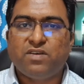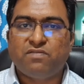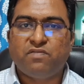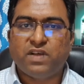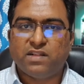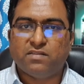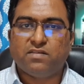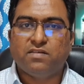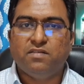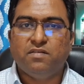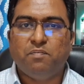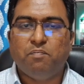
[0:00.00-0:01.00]
of wealth
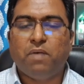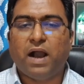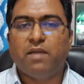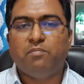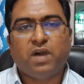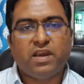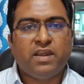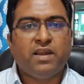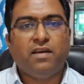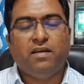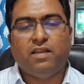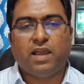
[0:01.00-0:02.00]
by money
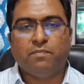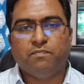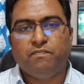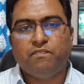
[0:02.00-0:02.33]
and time.